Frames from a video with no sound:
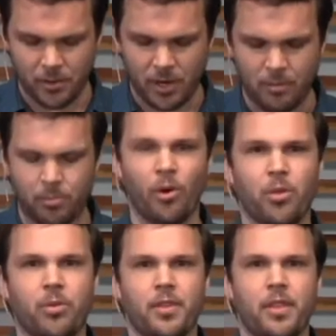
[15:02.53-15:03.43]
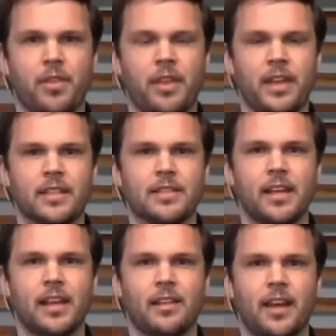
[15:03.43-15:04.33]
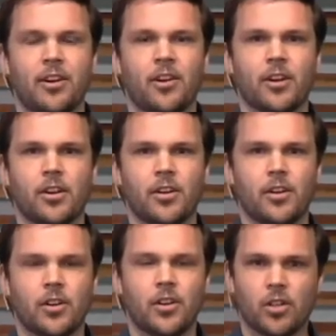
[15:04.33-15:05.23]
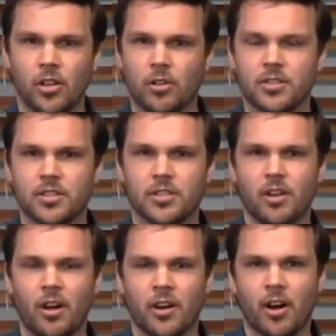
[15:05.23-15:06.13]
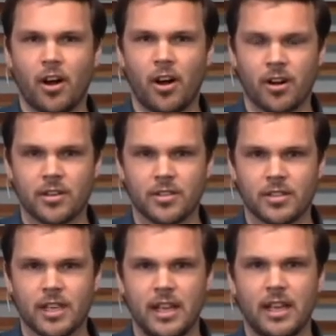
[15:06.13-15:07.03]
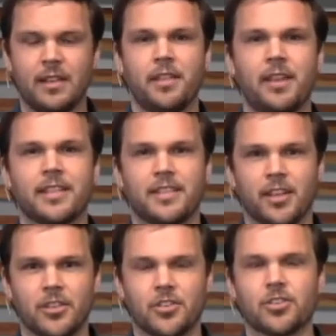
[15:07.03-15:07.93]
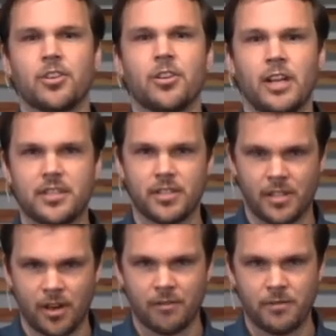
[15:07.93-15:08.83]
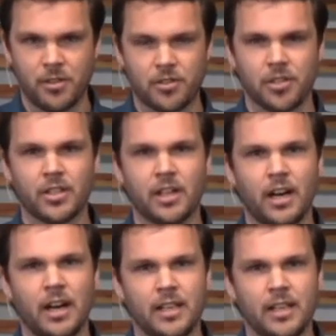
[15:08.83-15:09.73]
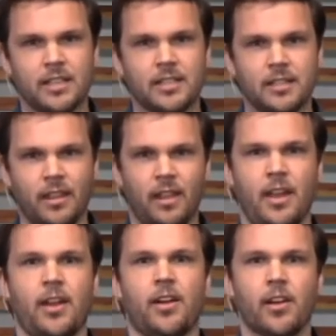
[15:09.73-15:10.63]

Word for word: both with the things that are closest on our hearts and the things that concern us in our future, God is there.